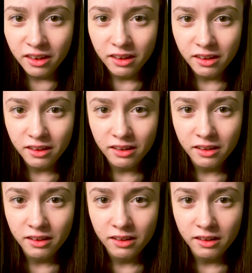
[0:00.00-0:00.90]

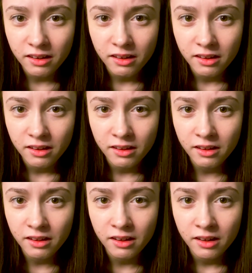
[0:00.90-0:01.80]

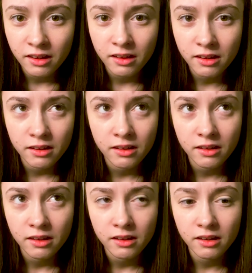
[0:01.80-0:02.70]

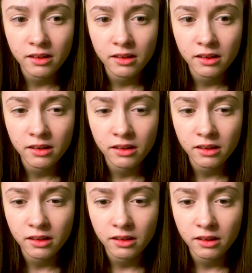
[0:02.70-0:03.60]

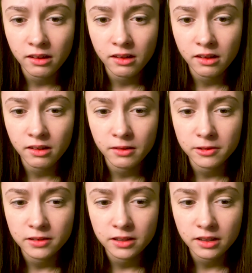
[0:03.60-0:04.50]

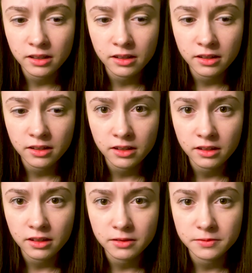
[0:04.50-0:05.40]

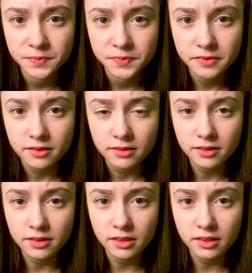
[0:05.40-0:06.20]
Nobody speaks.